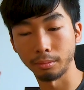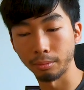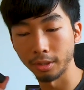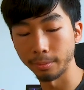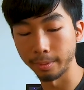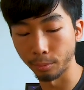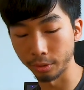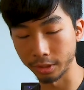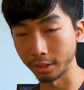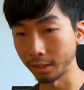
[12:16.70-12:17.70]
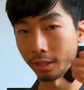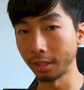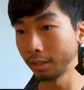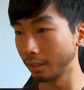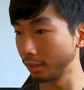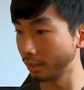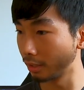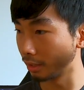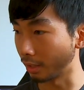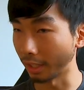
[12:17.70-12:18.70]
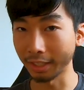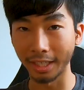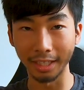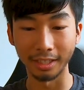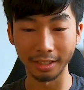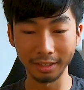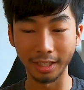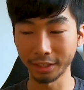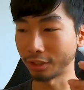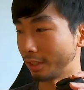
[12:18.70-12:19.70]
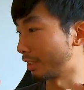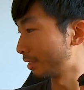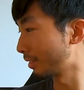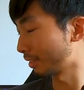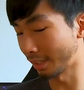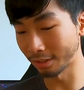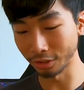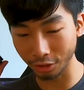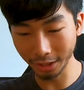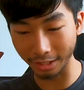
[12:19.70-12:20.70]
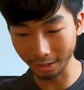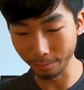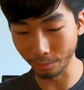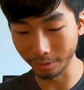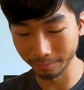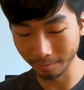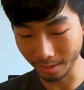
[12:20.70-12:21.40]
will be more secure. I can't actually get it to shake anymore.